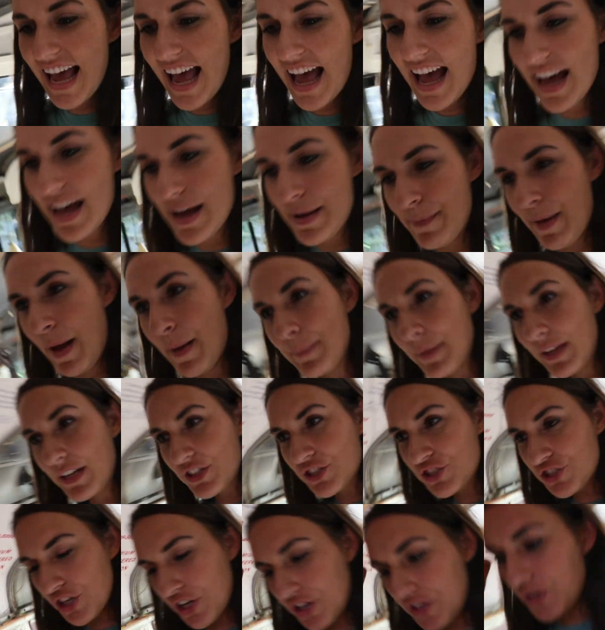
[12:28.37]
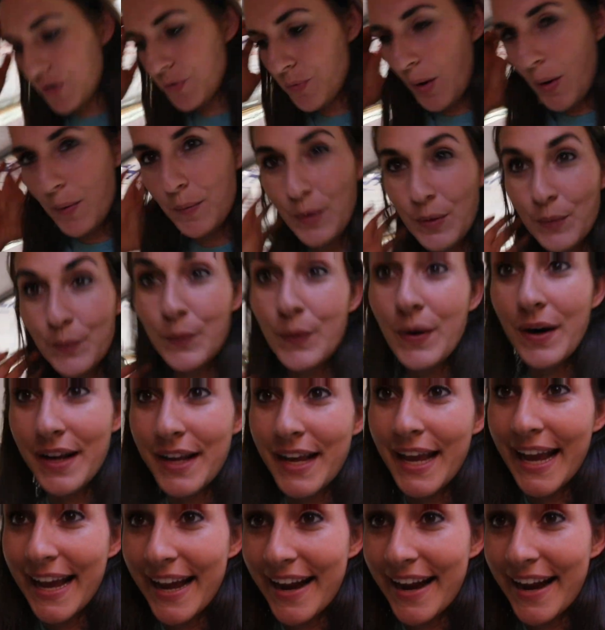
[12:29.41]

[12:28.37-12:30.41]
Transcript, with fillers: I'm gonna show you what we're working